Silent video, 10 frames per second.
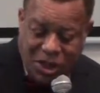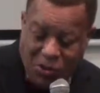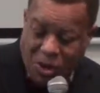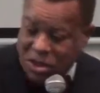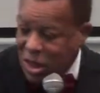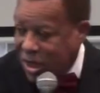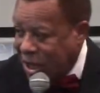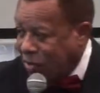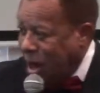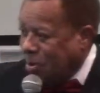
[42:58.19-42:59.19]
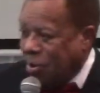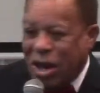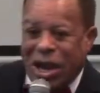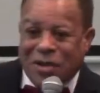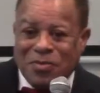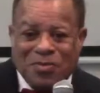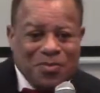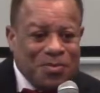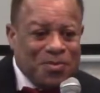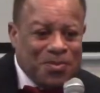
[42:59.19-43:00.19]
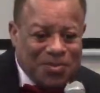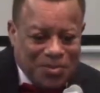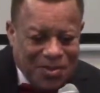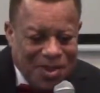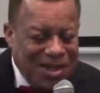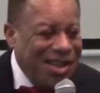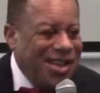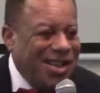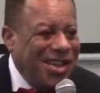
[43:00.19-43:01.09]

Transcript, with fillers: he reached out, he grabbed her hand. That's right. Mm -hmm